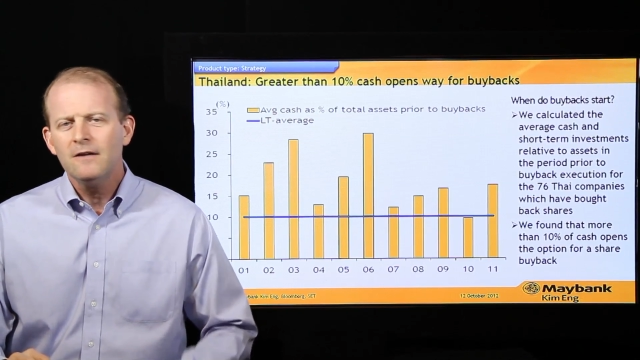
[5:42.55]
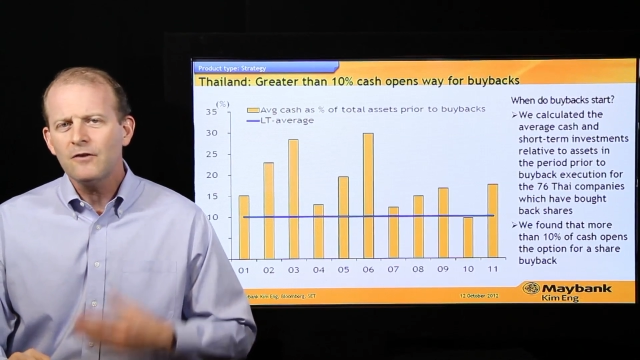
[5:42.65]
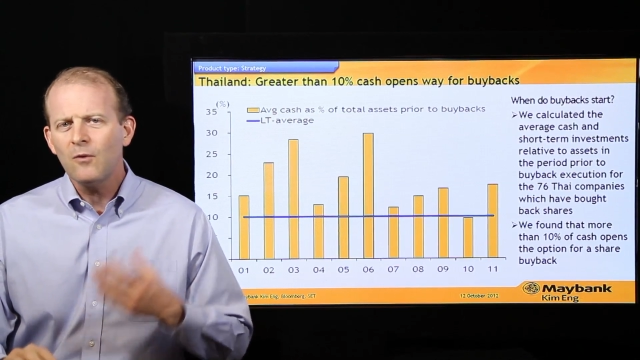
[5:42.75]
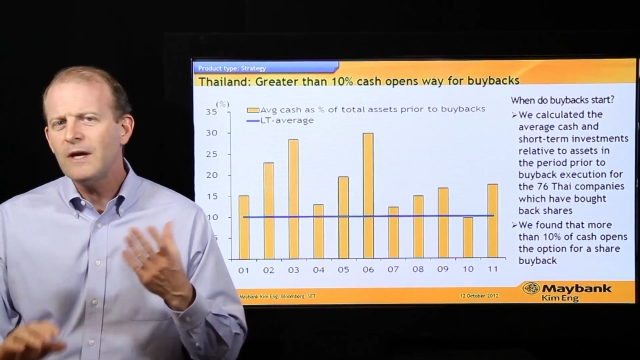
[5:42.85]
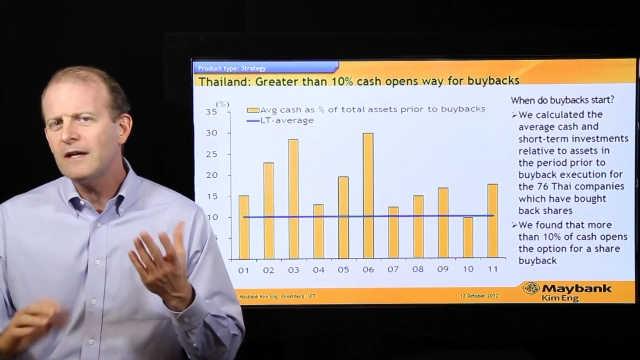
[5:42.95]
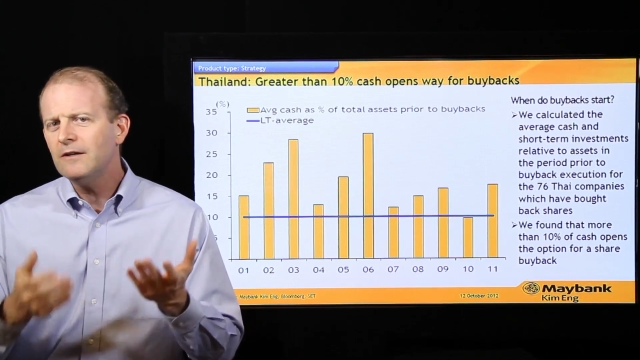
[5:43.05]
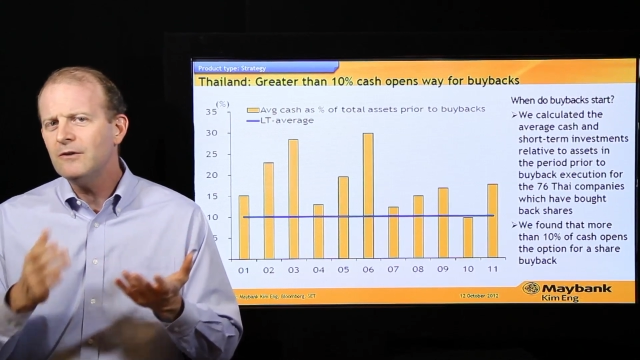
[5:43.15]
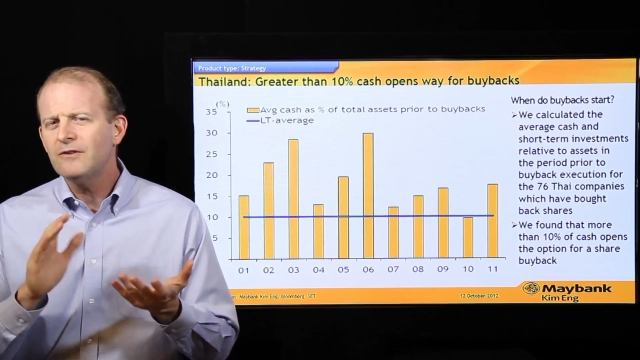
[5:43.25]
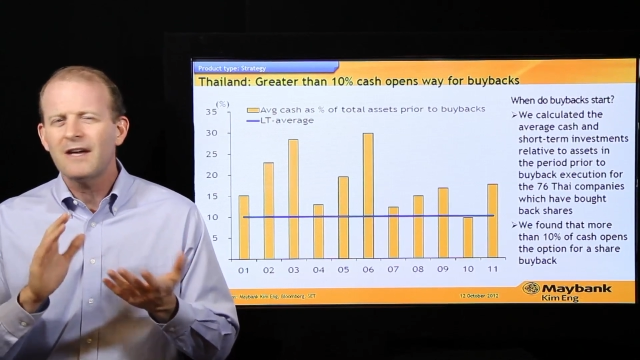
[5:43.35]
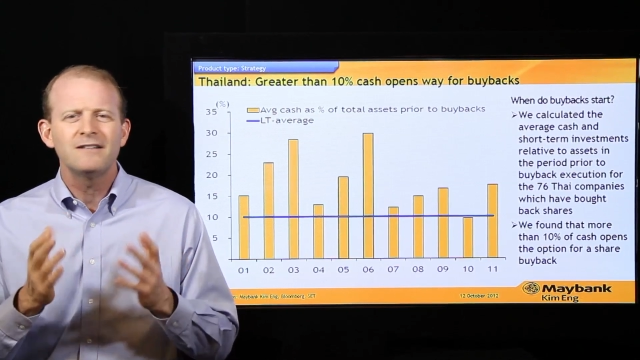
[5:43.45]
So we can
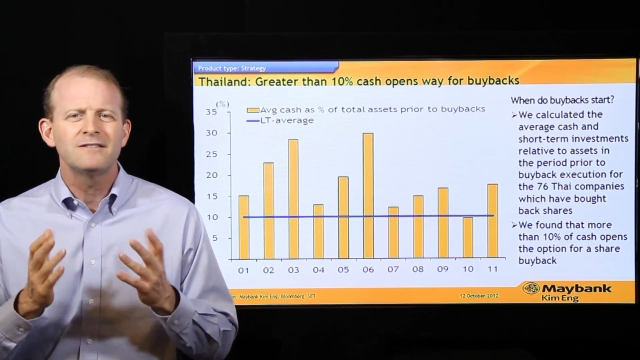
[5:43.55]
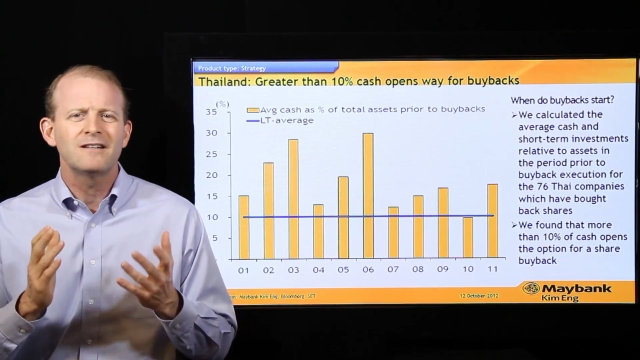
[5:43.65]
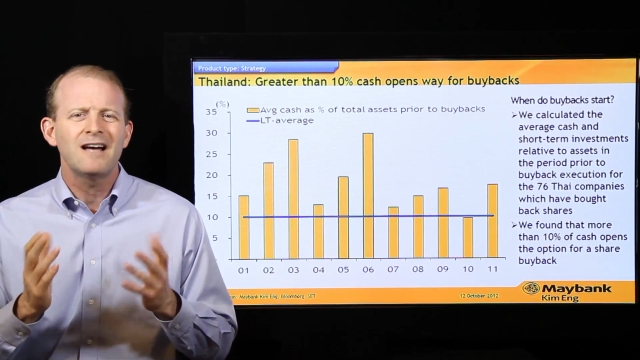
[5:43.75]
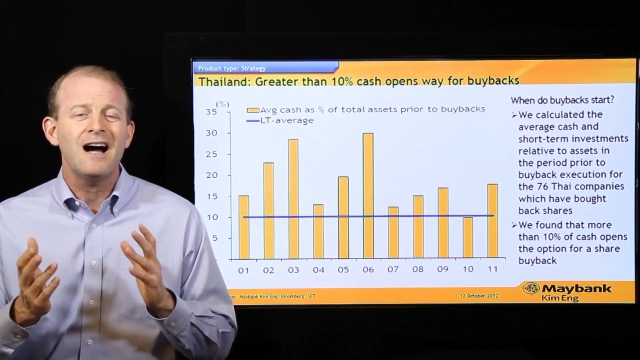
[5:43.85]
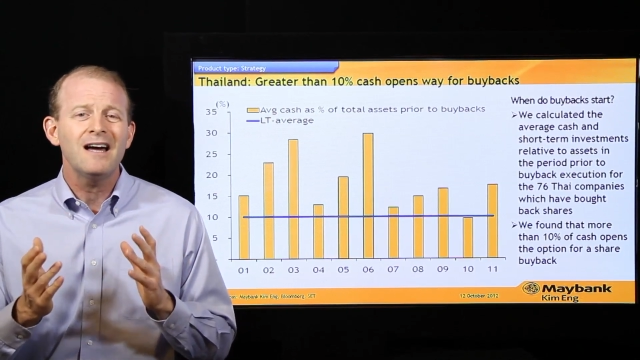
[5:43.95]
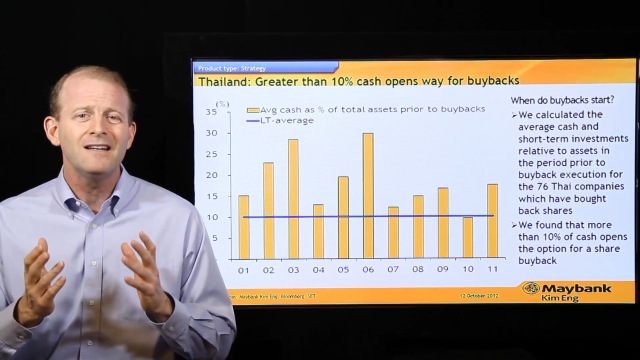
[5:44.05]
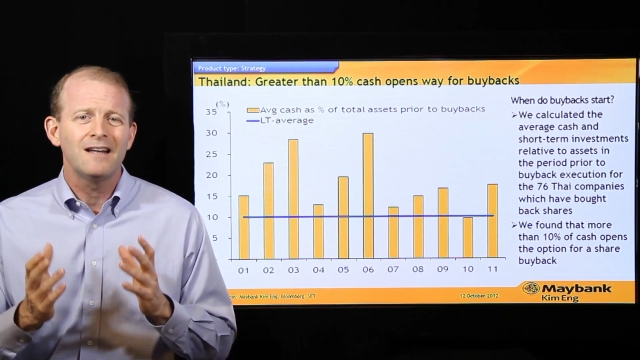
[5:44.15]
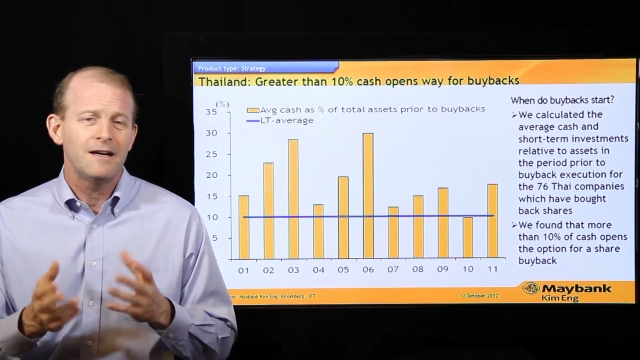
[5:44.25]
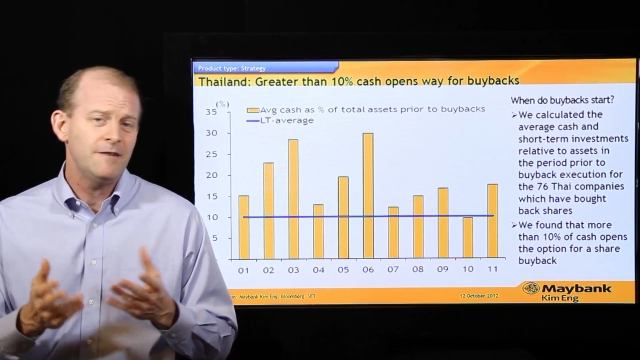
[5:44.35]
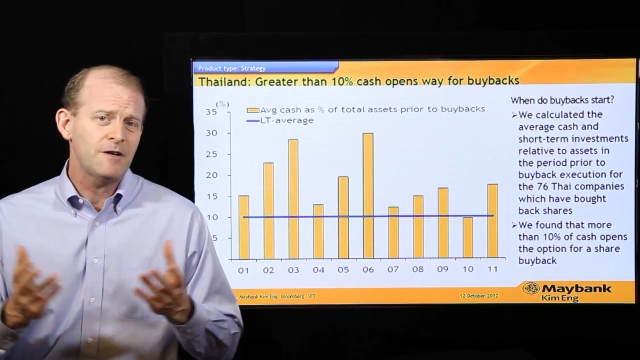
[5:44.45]
use that as a guideline.